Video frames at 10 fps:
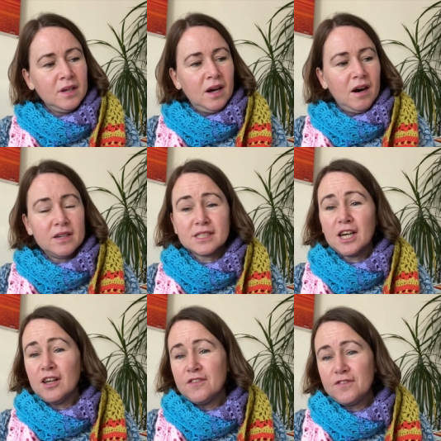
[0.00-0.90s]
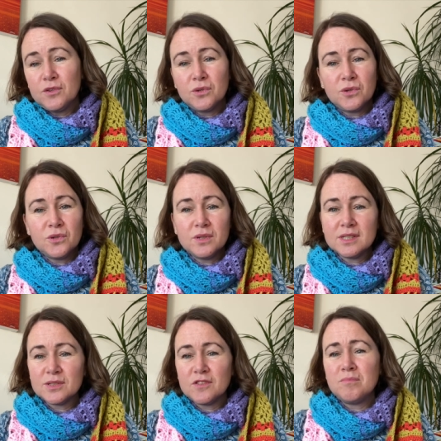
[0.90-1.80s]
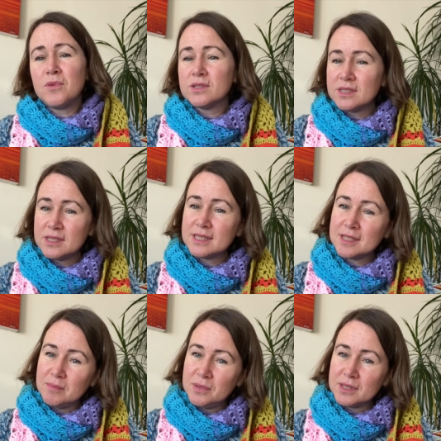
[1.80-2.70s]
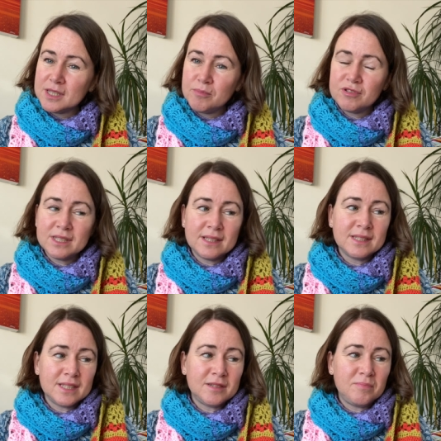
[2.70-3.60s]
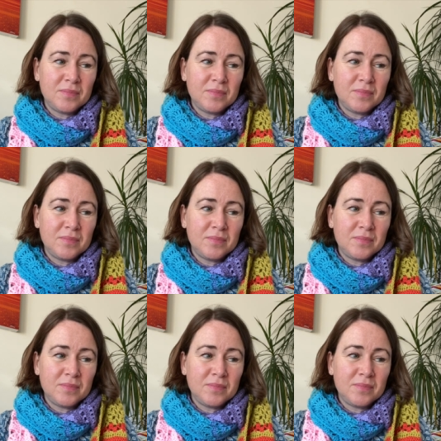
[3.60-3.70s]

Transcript: aren't as colourful and sort of modern as some books are presented,